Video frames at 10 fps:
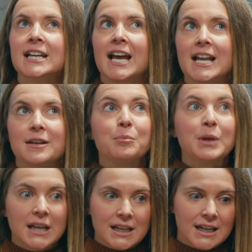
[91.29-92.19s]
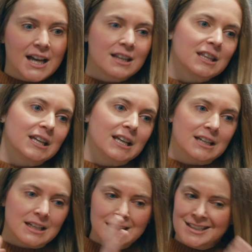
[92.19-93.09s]
And being an
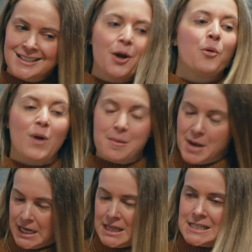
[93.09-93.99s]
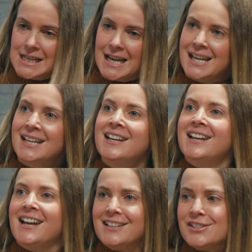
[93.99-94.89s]
athlete way back in the day
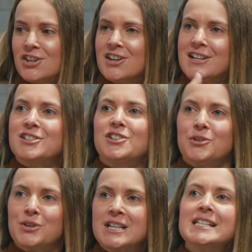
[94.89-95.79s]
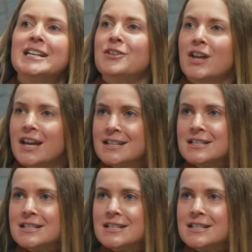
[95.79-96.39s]
and starting to continue that